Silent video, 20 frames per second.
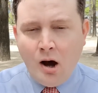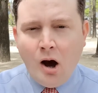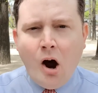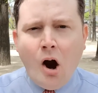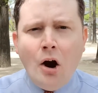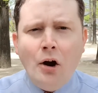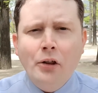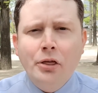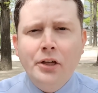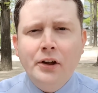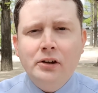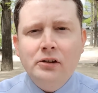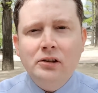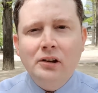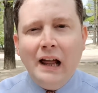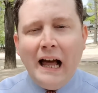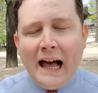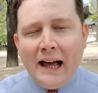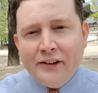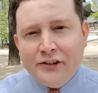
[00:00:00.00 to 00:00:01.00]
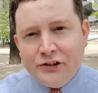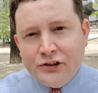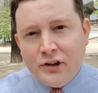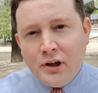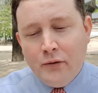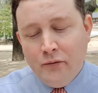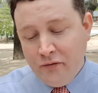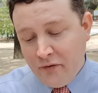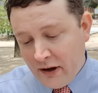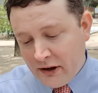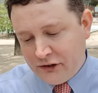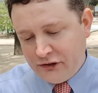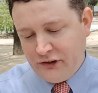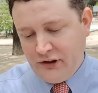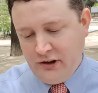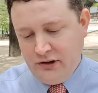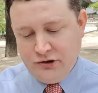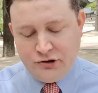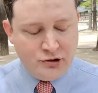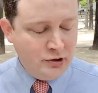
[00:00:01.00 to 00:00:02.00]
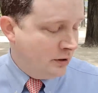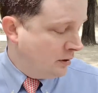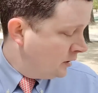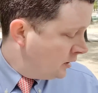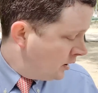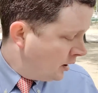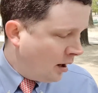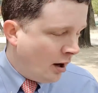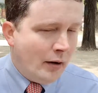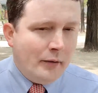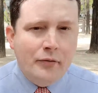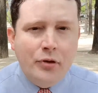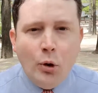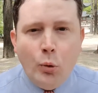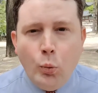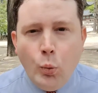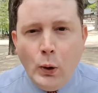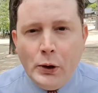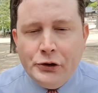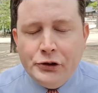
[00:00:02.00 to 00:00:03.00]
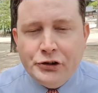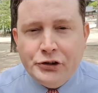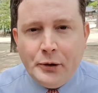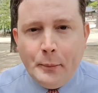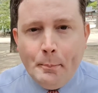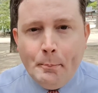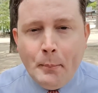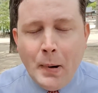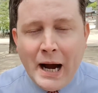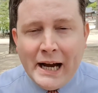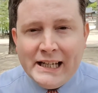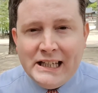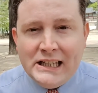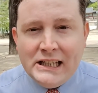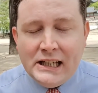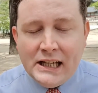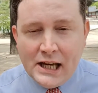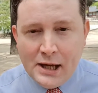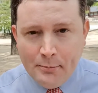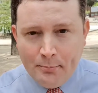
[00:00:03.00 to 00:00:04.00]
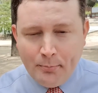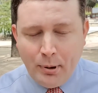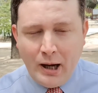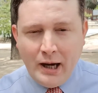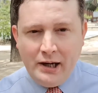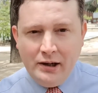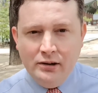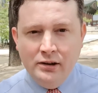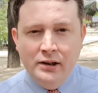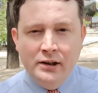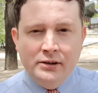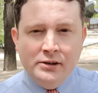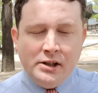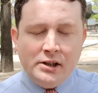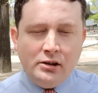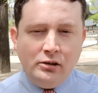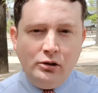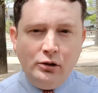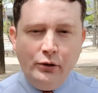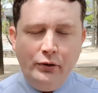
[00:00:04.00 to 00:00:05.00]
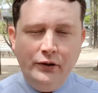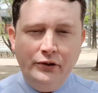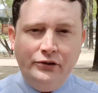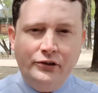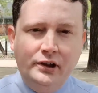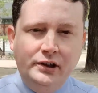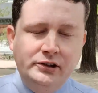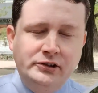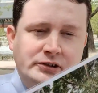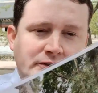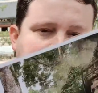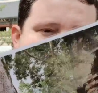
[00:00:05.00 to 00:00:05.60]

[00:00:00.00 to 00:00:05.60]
are the last vestige of the once mighty empire. Take a look at this, guys.